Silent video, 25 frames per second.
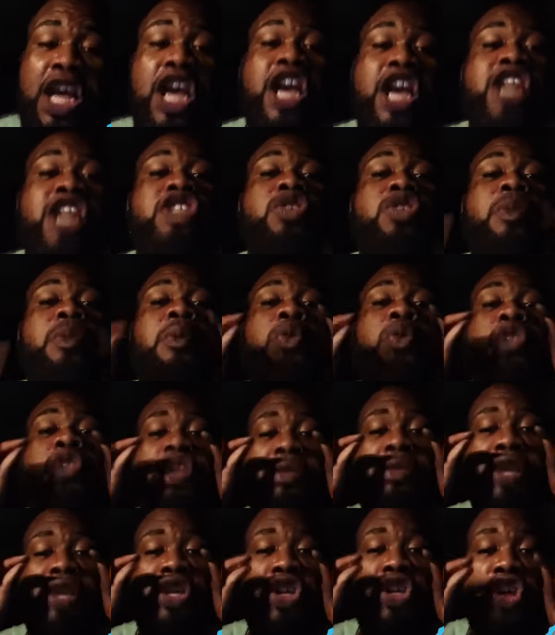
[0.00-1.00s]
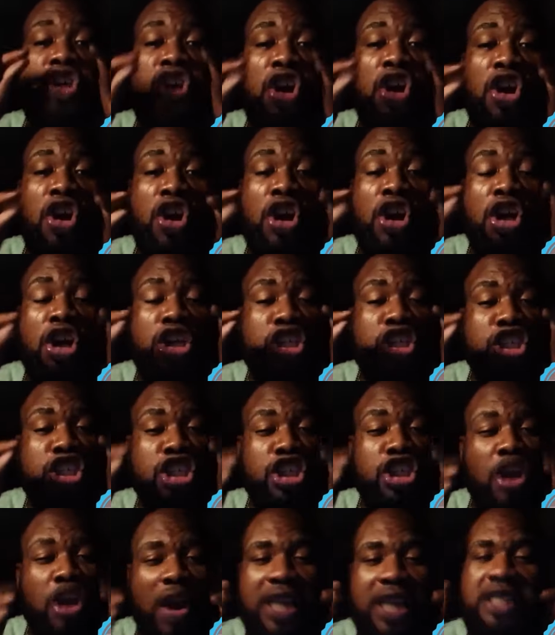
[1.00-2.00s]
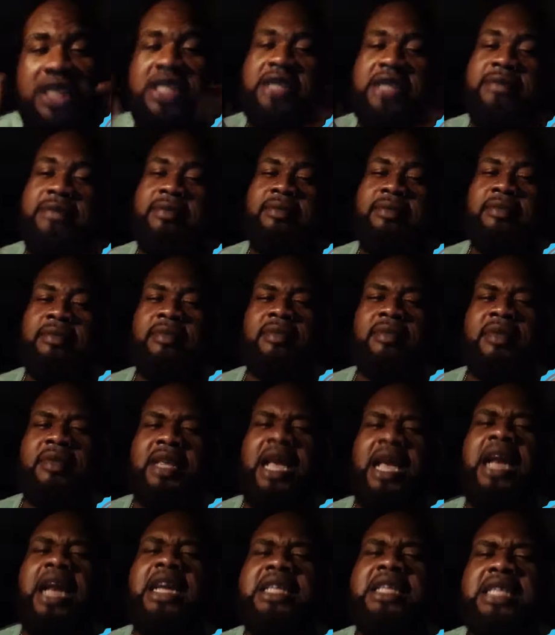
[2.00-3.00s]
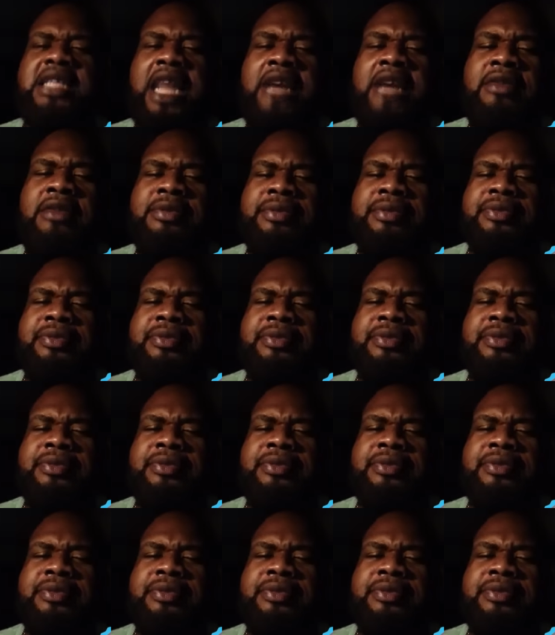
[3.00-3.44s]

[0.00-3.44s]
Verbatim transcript: it's supposed to be your choice. You understand?